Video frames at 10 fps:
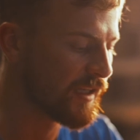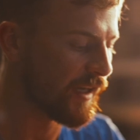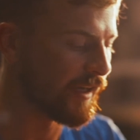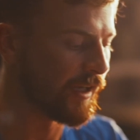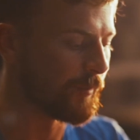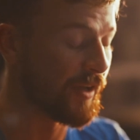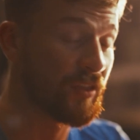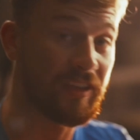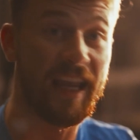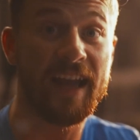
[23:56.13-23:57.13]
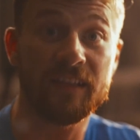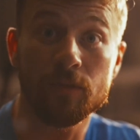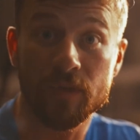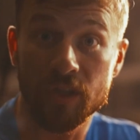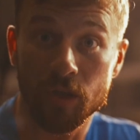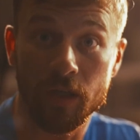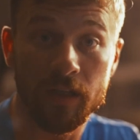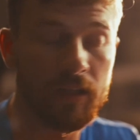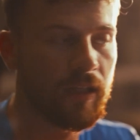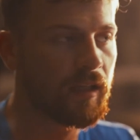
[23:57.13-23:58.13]
Um, I thought the acting was
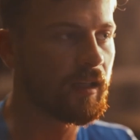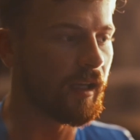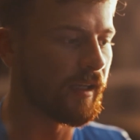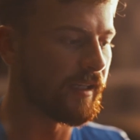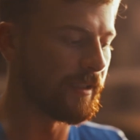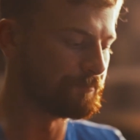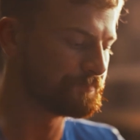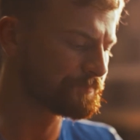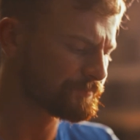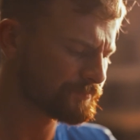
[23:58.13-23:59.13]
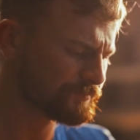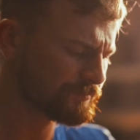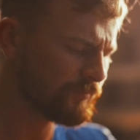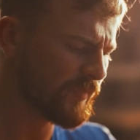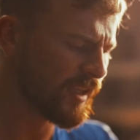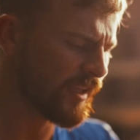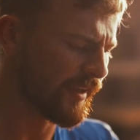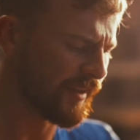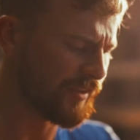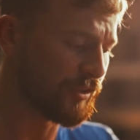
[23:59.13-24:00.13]
good. Um,
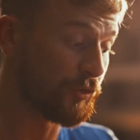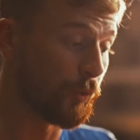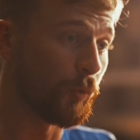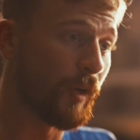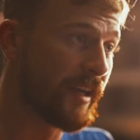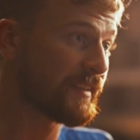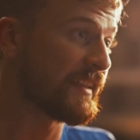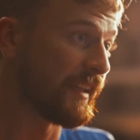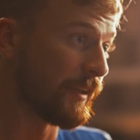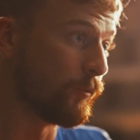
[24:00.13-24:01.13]
uh, the directing